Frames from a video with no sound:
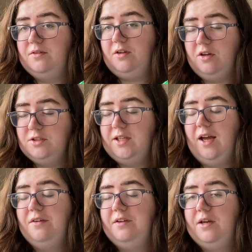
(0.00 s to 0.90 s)
Cozy
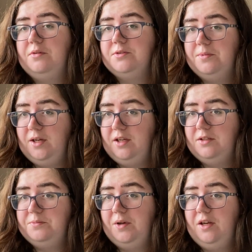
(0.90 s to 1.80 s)
Cafe is by
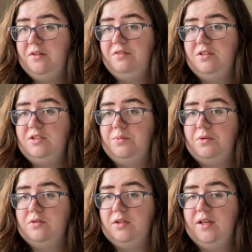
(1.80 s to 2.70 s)
the Frosted
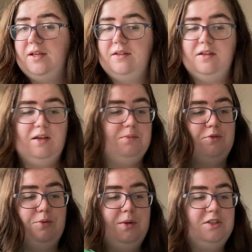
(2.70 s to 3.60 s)
Pumpkin. I'm
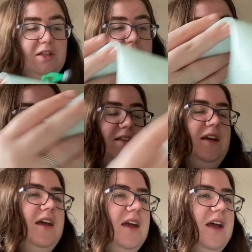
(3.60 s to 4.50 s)
rubbish at this.
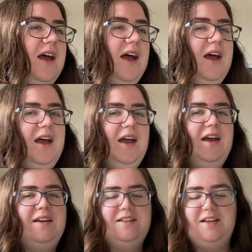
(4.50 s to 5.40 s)

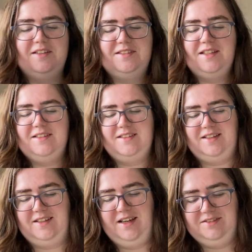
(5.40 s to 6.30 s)
And it's on
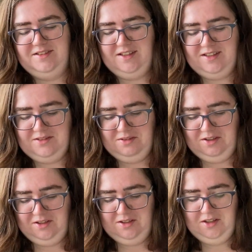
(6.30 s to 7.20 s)
16 count. So this
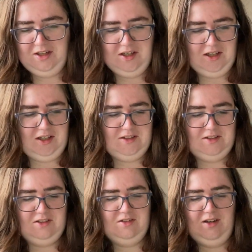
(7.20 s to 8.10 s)
one is
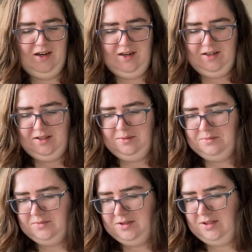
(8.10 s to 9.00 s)

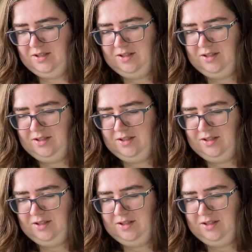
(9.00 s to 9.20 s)
Grimes.